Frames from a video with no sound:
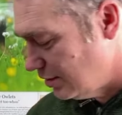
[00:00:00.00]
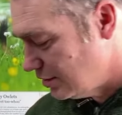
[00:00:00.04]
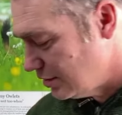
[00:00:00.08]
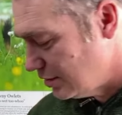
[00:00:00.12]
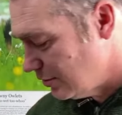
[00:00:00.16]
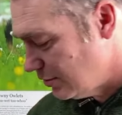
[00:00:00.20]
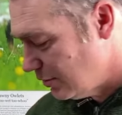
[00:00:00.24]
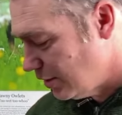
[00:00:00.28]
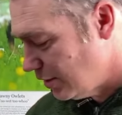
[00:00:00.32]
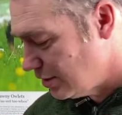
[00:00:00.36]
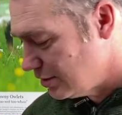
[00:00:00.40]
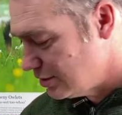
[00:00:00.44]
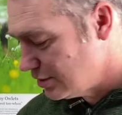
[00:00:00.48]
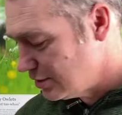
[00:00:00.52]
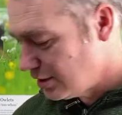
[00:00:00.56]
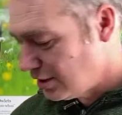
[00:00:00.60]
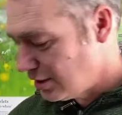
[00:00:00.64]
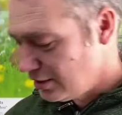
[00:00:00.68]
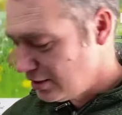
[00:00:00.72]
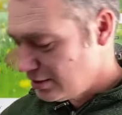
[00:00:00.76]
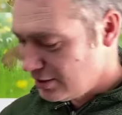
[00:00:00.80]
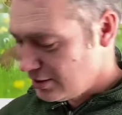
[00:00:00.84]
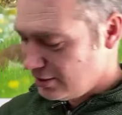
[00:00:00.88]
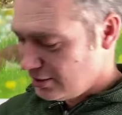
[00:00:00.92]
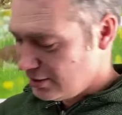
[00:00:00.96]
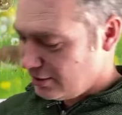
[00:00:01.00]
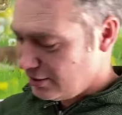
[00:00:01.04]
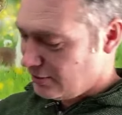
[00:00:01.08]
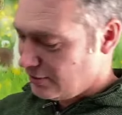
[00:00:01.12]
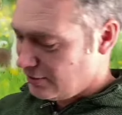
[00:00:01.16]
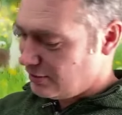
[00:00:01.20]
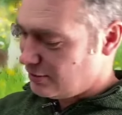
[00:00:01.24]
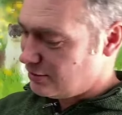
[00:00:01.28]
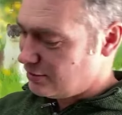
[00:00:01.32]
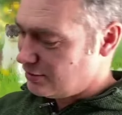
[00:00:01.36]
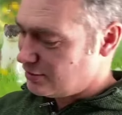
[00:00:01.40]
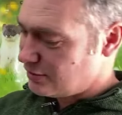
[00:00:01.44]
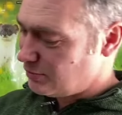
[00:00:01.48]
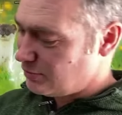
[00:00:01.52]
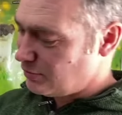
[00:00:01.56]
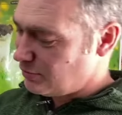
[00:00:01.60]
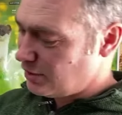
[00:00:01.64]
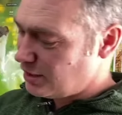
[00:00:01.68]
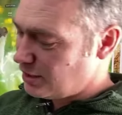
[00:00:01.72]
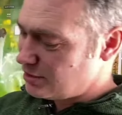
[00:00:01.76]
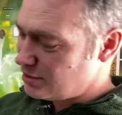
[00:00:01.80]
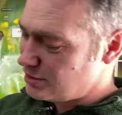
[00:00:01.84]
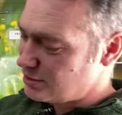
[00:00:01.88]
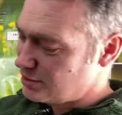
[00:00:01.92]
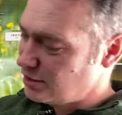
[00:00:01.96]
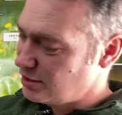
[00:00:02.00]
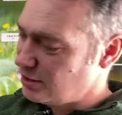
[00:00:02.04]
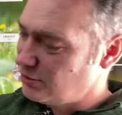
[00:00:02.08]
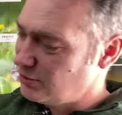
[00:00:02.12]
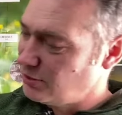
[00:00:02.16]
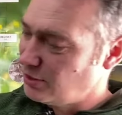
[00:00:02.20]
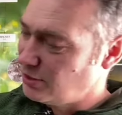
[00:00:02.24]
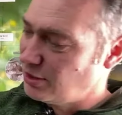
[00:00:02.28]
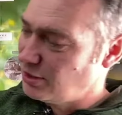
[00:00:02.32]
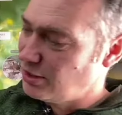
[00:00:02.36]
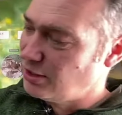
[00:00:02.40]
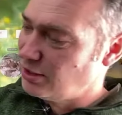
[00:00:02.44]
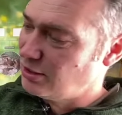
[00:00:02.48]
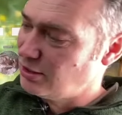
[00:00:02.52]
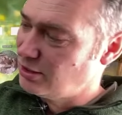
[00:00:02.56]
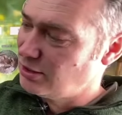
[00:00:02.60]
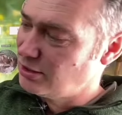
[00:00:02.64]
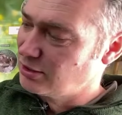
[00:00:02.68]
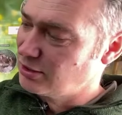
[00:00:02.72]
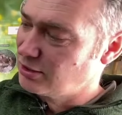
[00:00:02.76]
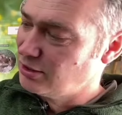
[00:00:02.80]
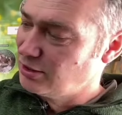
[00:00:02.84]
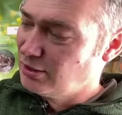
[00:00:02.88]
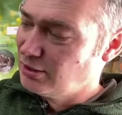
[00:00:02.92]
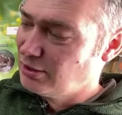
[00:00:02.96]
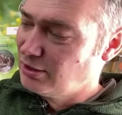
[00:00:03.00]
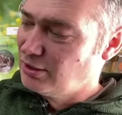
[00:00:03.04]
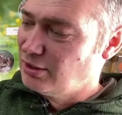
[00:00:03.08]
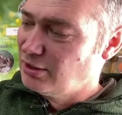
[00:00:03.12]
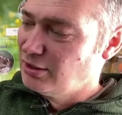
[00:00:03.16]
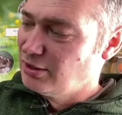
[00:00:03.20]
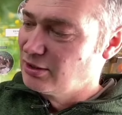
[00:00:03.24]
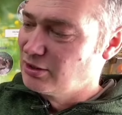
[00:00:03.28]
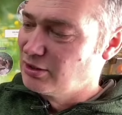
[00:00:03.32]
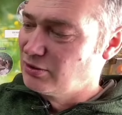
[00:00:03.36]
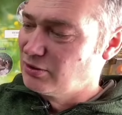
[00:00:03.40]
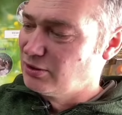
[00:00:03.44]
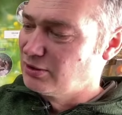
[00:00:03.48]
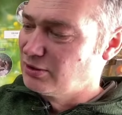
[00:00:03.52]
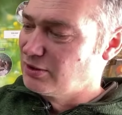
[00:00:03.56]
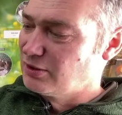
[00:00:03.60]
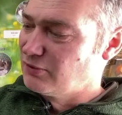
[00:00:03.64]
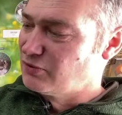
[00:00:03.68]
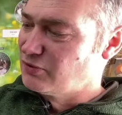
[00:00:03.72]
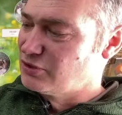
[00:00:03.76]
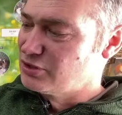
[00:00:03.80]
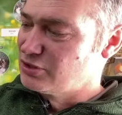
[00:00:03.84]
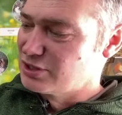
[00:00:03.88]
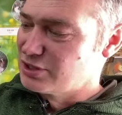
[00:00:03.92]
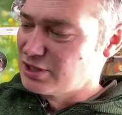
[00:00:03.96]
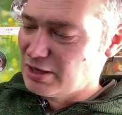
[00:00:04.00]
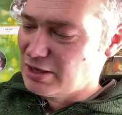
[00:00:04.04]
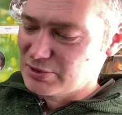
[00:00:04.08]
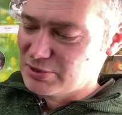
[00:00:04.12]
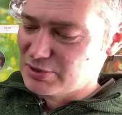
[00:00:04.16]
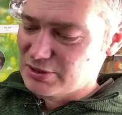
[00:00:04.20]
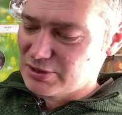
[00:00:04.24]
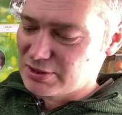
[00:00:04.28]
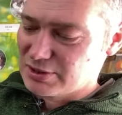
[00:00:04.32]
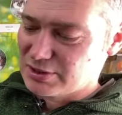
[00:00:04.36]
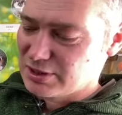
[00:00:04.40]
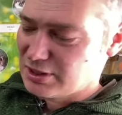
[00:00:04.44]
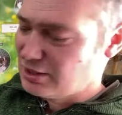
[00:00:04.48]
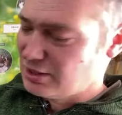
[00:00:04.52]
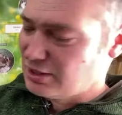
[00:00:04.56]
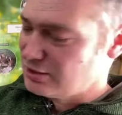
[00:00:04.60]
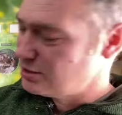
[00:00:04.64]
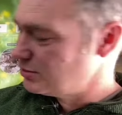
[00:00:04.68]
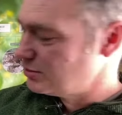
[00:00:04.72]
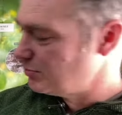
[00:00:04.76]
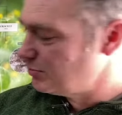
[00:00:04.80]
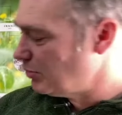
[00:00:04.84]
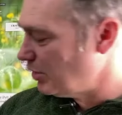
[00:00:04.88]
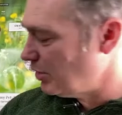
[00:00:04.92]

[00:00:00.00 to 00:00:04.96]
Some exciting, some less so, and they're all different shapes and sizes.